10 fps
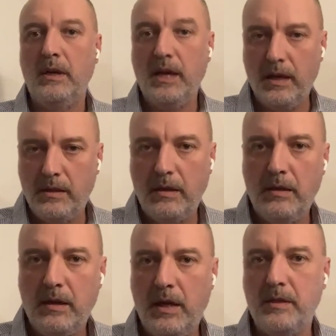it
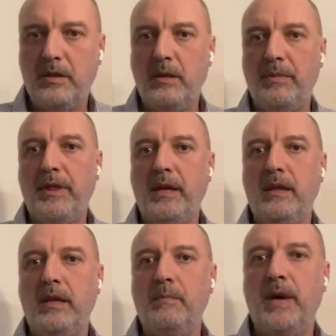as something
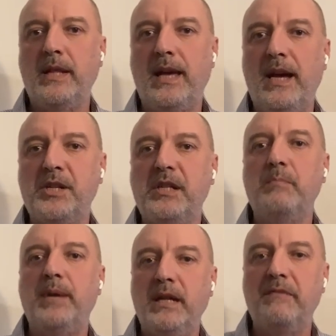that might actually
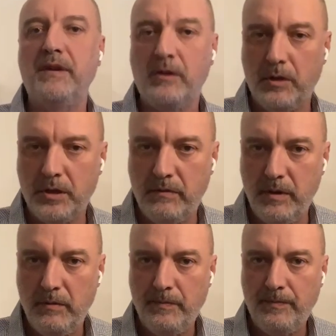benefit Kosovo